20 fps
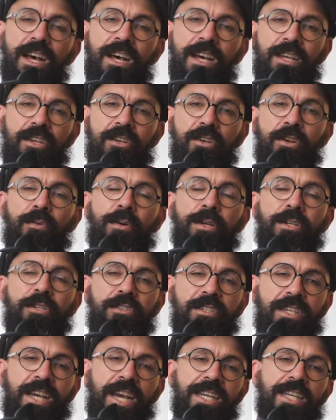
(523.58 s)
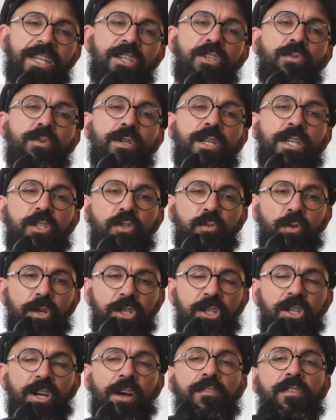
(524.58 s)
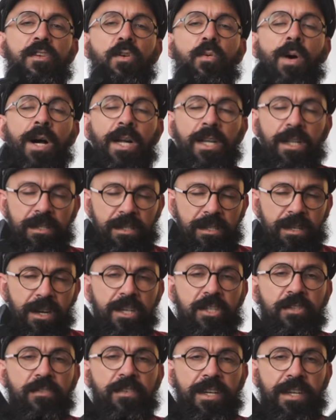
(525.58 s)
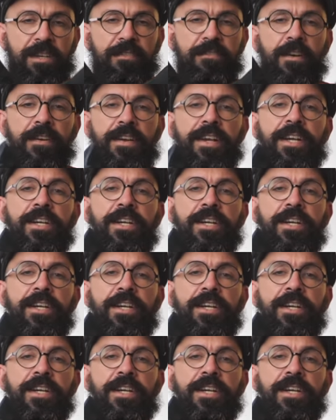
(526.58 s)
You know, when you skate into an Intuition, after a while, it starts feeling very